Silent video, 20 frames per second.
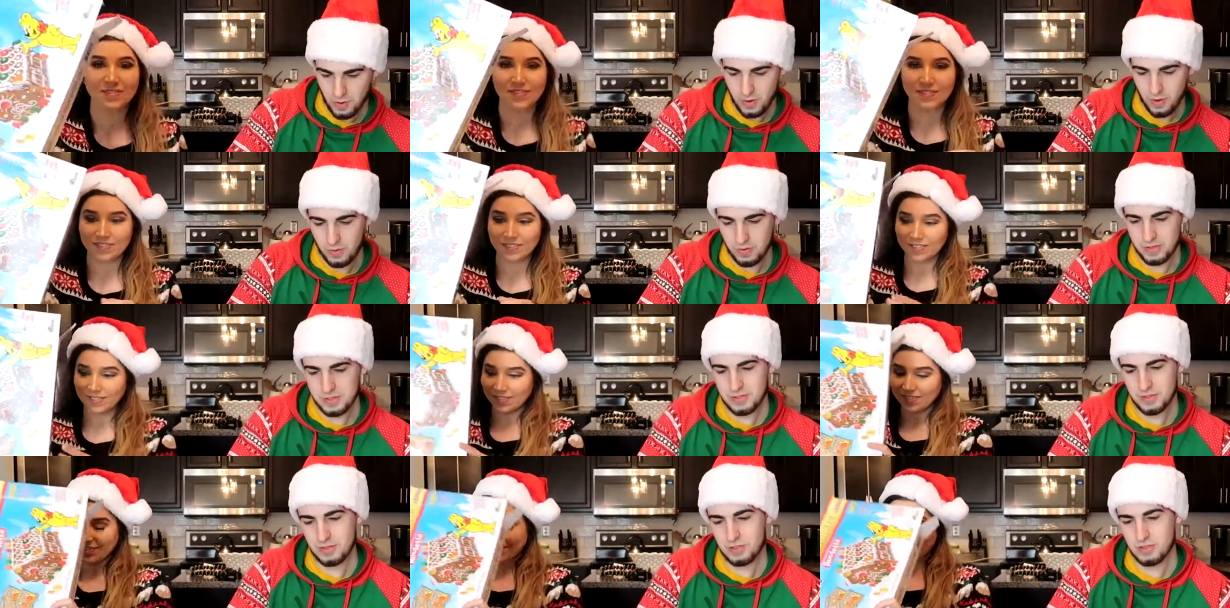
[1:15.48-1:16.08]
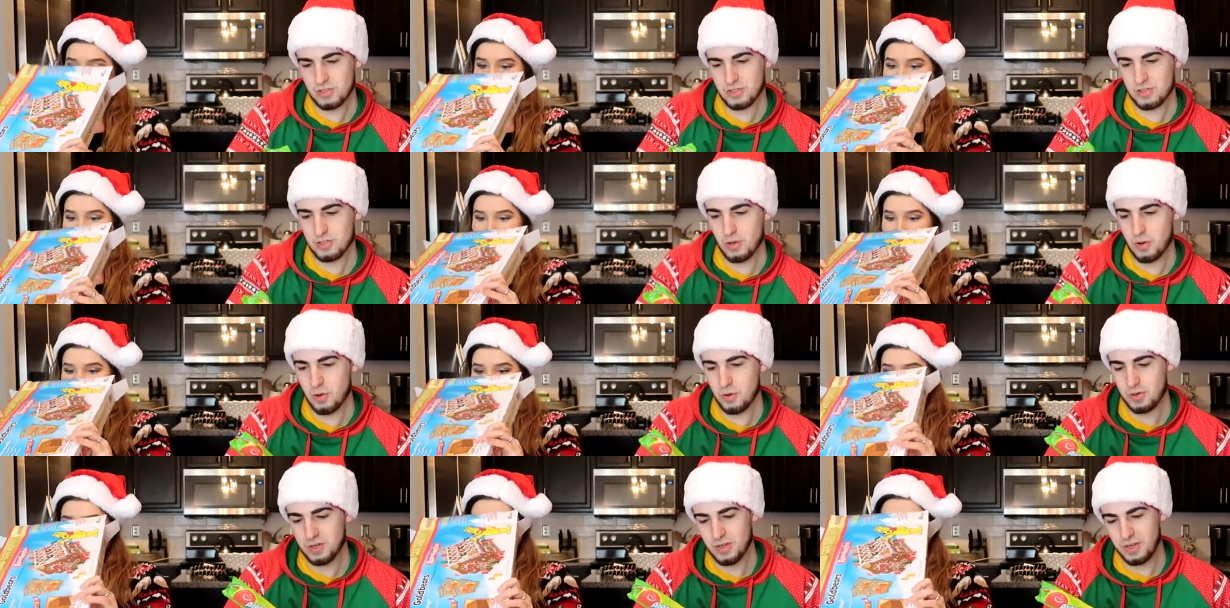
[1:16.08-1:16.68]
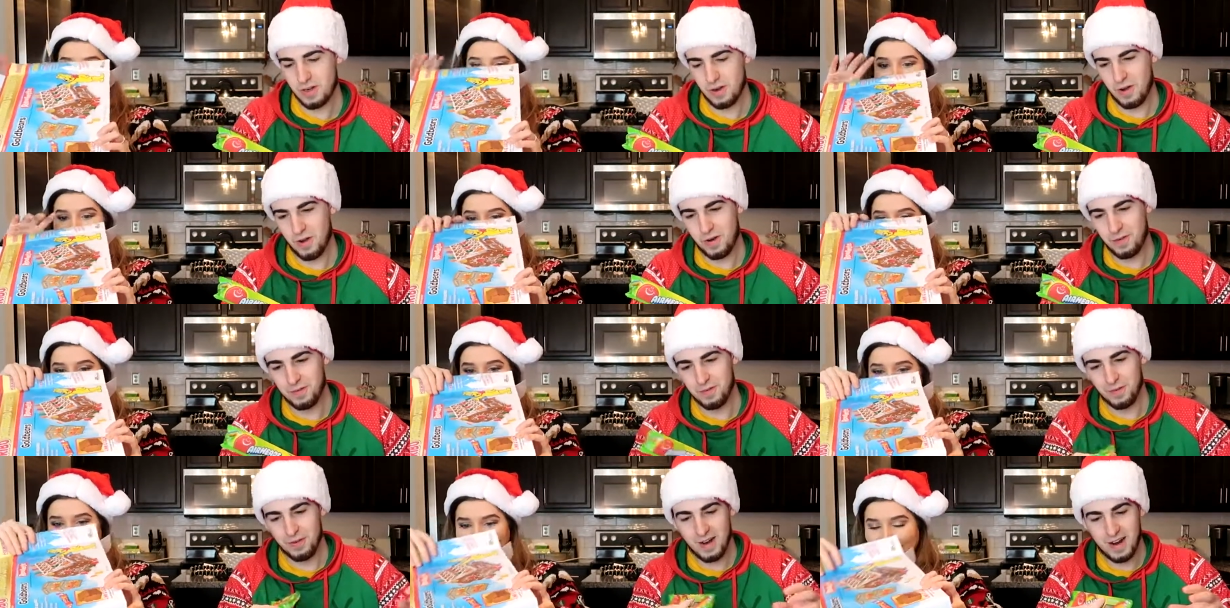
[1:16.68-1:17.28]
Speaker 1: Oh, this looks so good
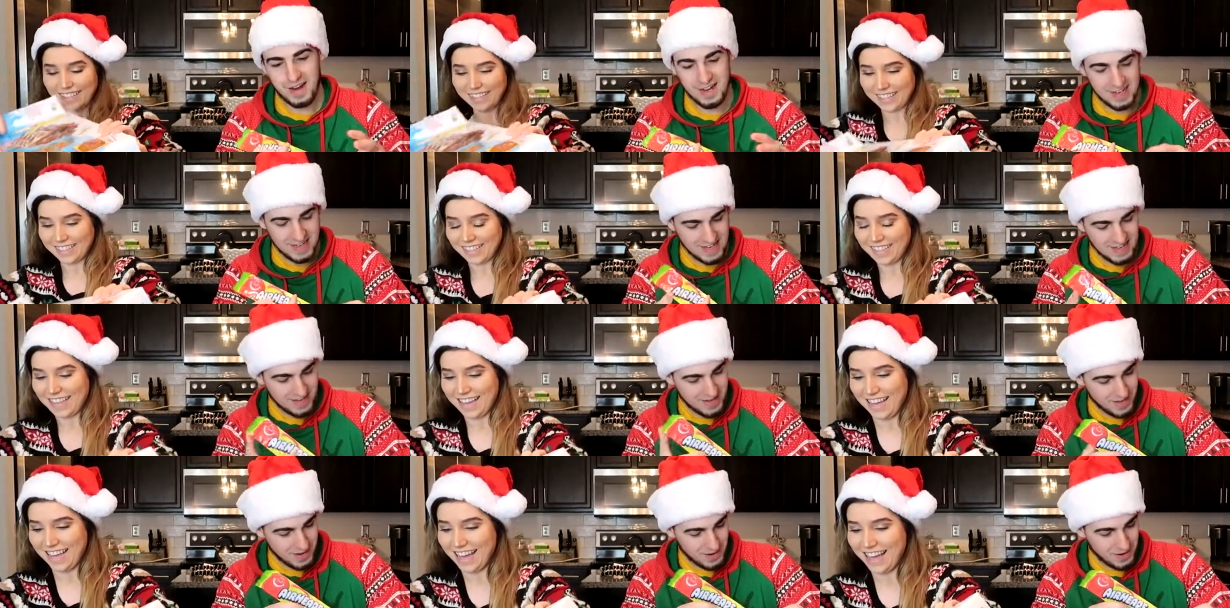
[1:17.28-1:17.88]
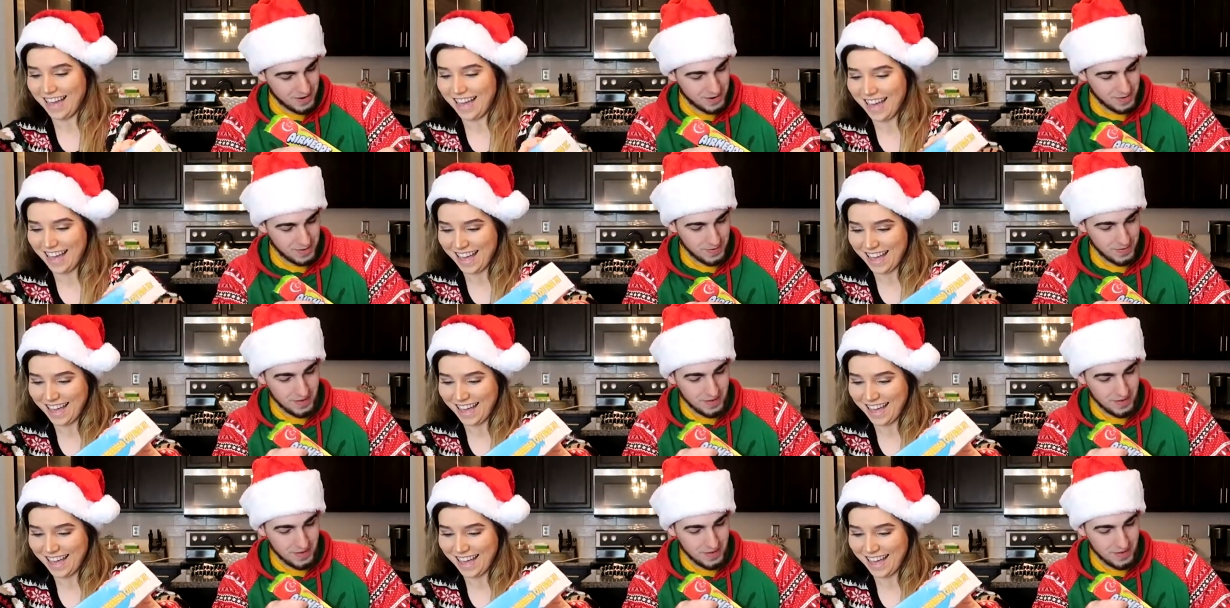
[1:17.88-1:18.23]
already, yo.